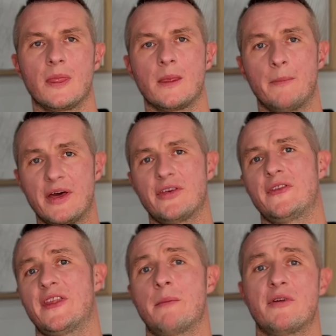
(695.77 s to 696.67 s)

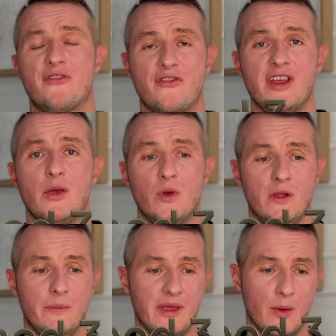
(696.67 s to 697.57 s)
Method number 3
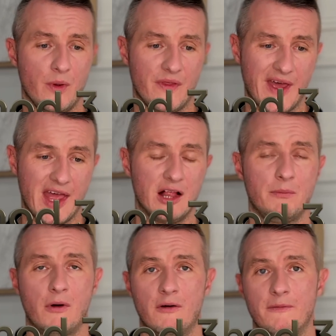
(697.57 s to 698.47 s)
will be with the
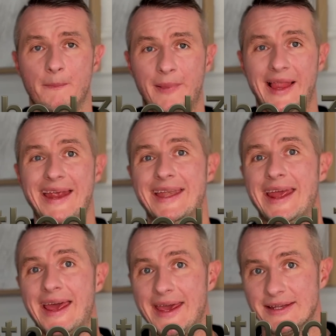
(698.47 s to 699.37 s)
help of plain
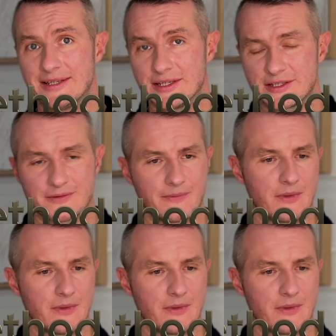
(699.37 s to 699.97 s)
eSys.